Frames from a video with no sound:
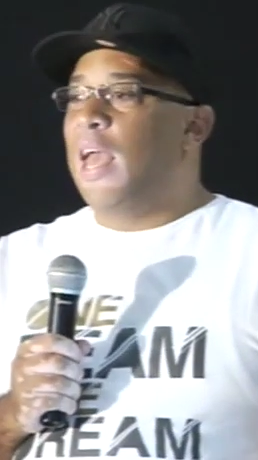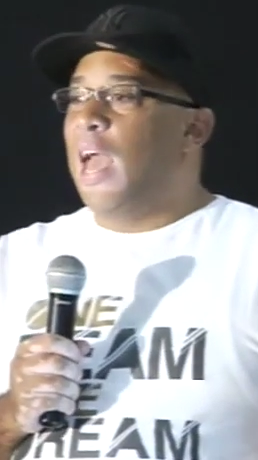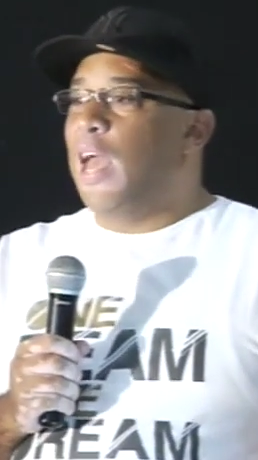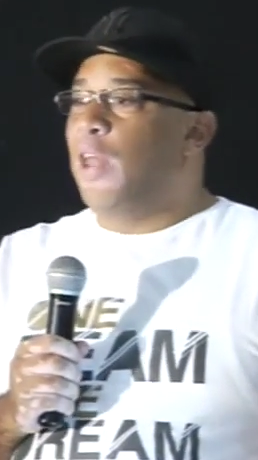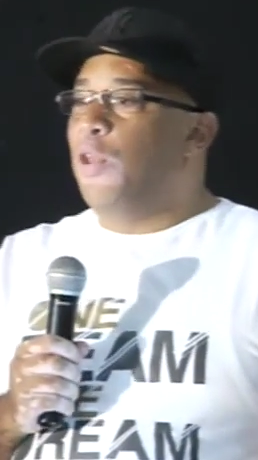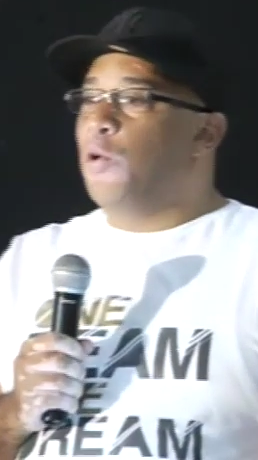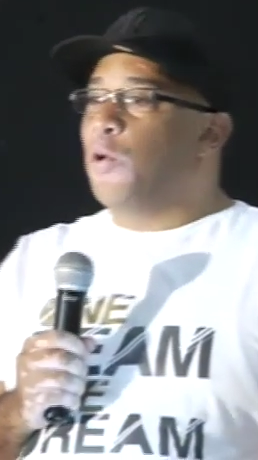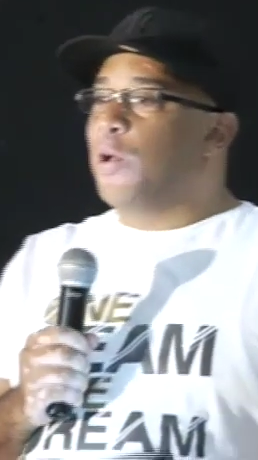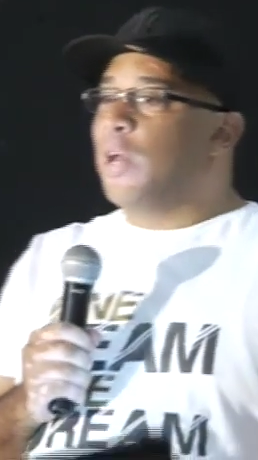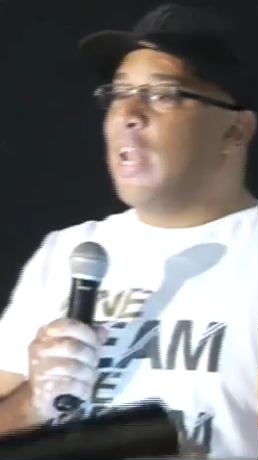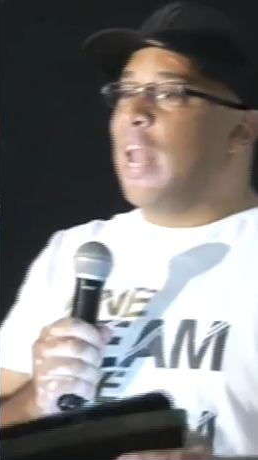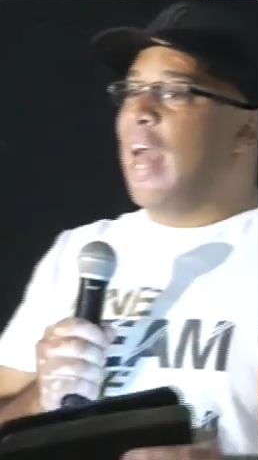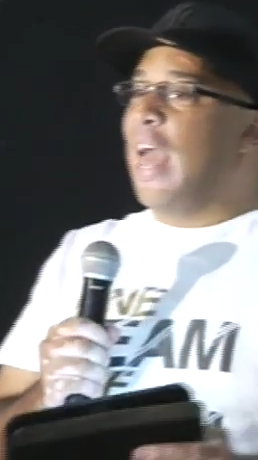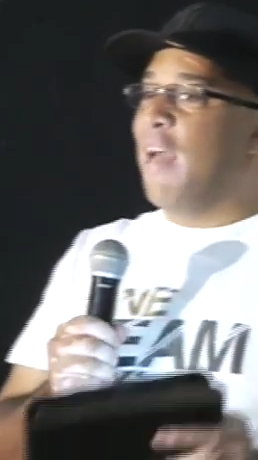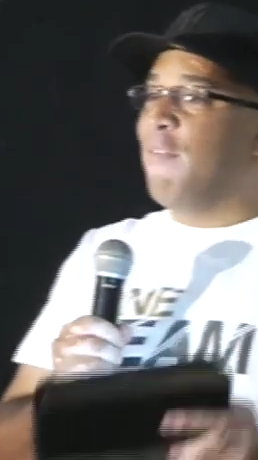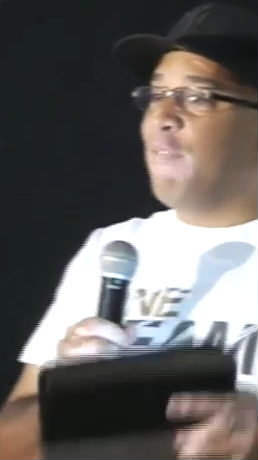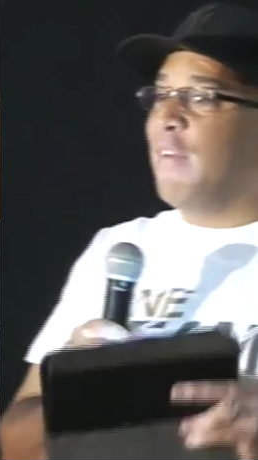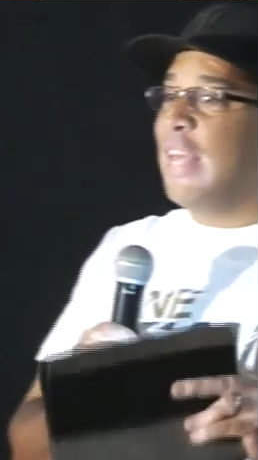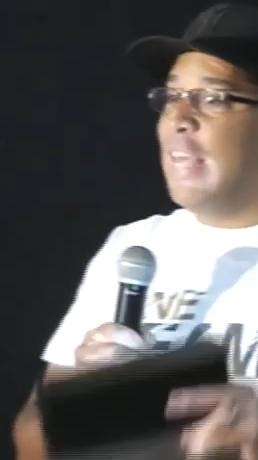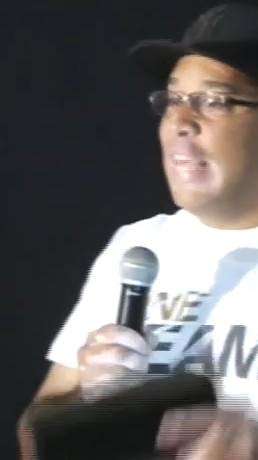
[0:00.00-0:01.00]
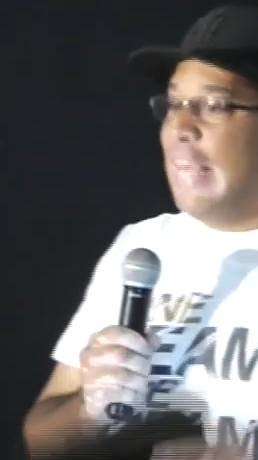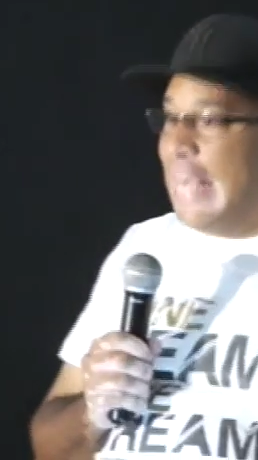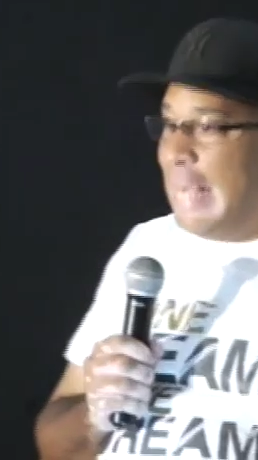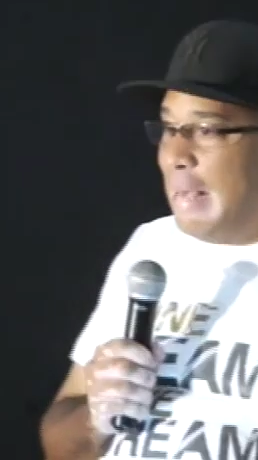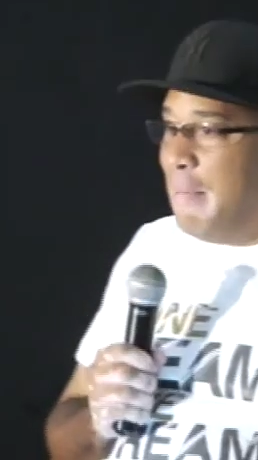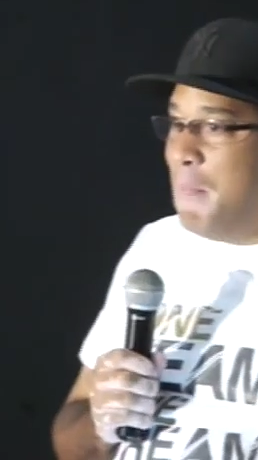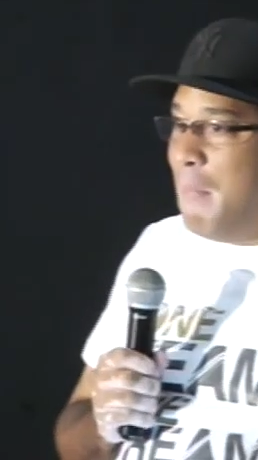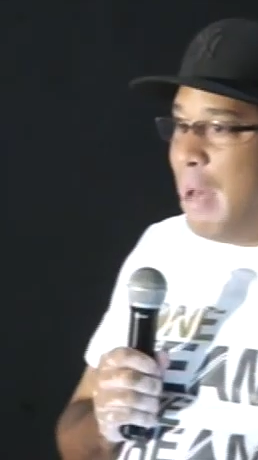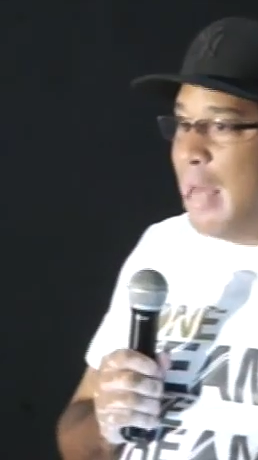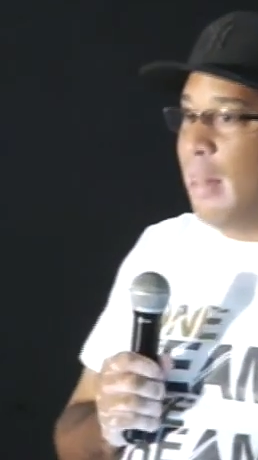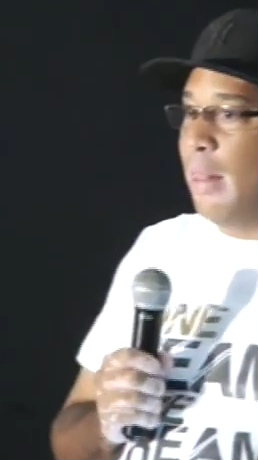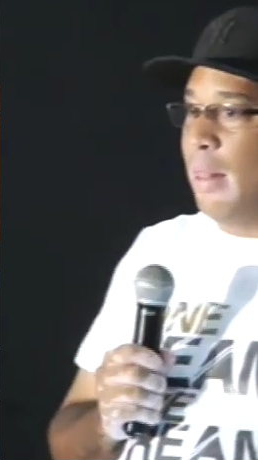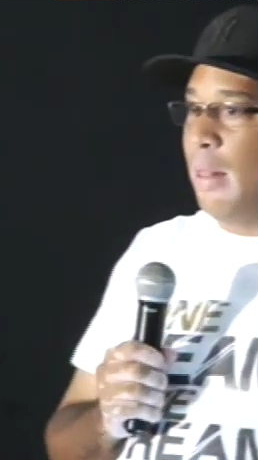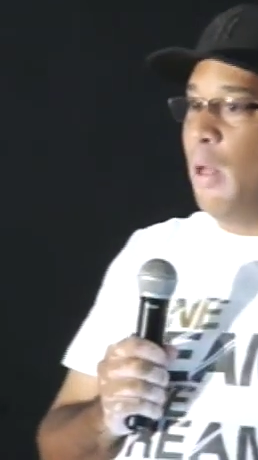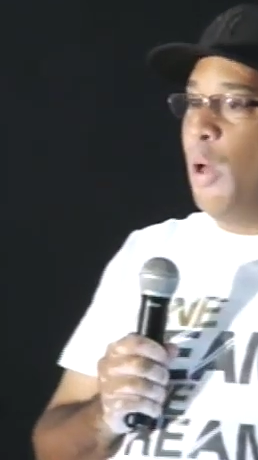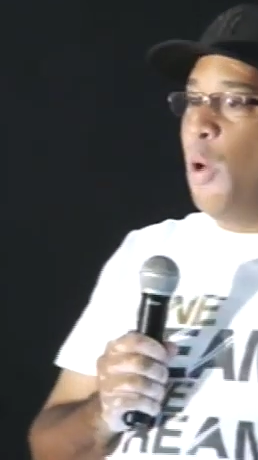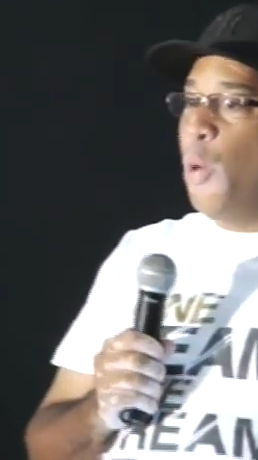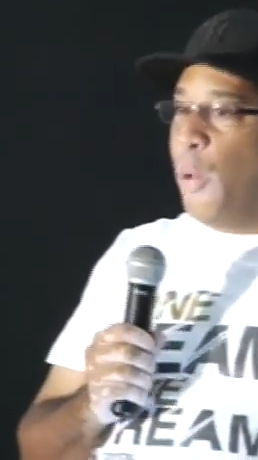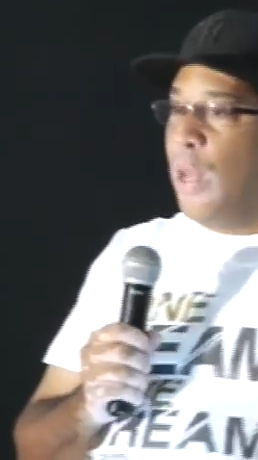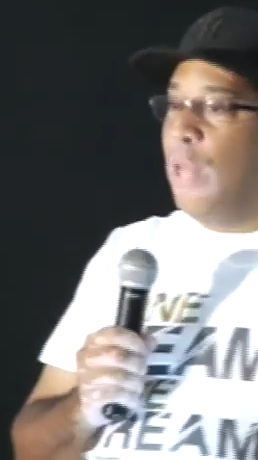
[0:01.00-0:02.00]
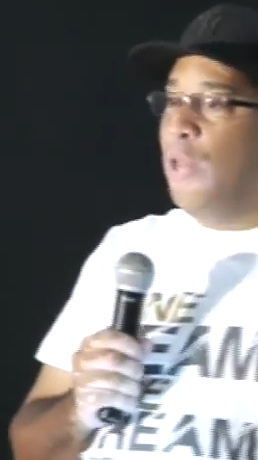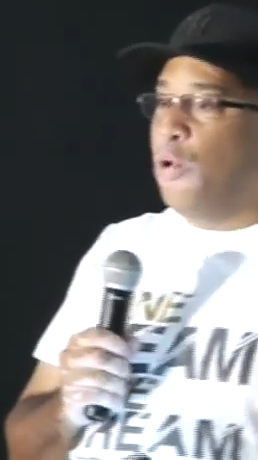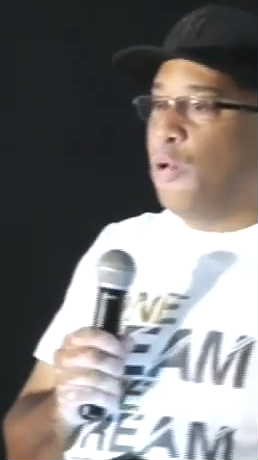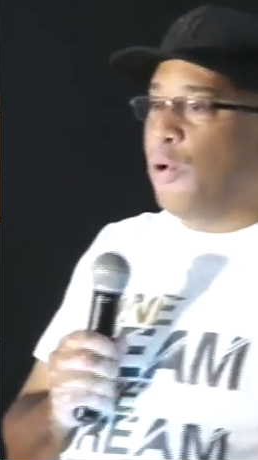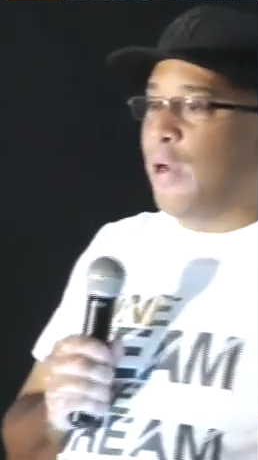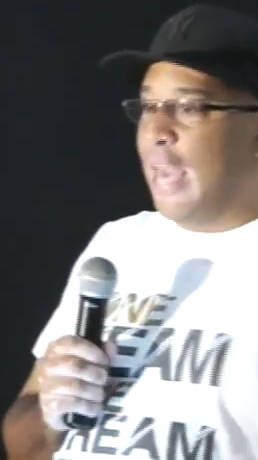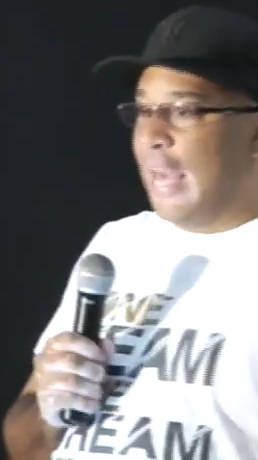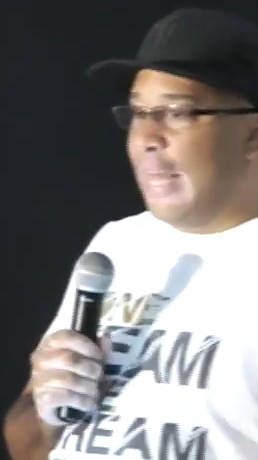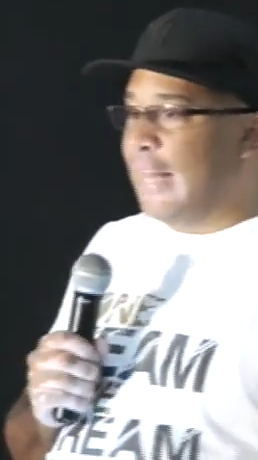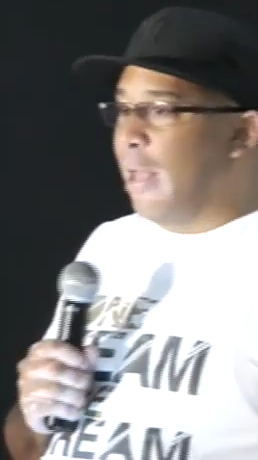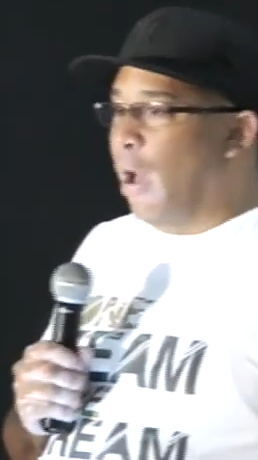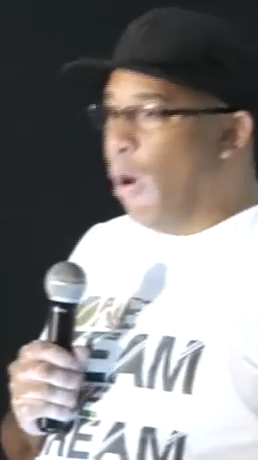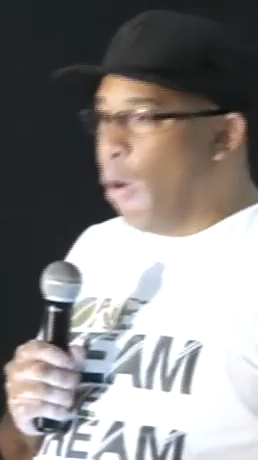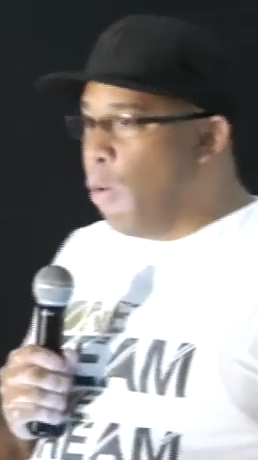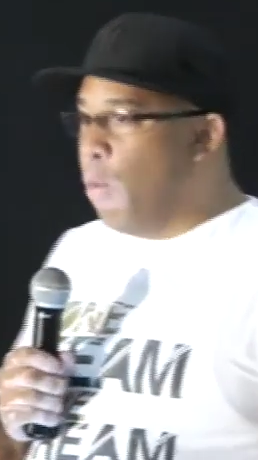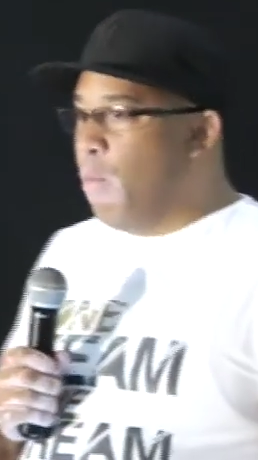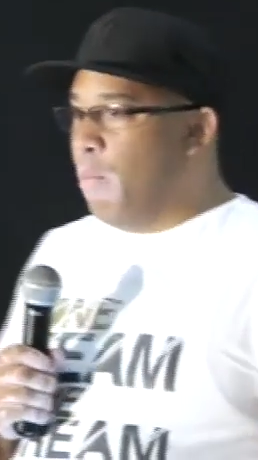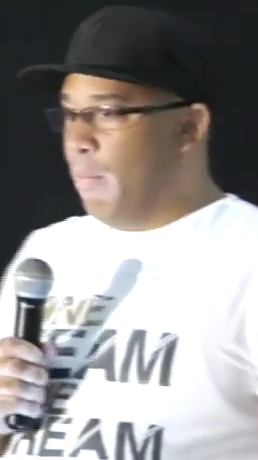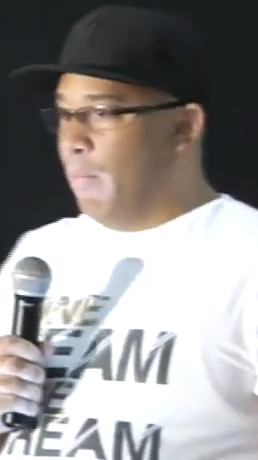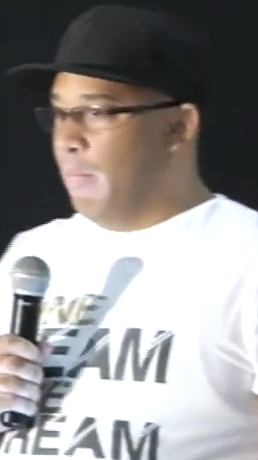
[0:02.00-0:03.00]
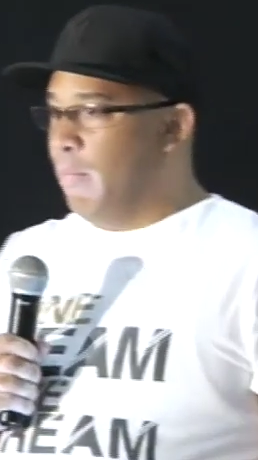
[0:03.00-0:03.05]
and you're going to have an email when you get home.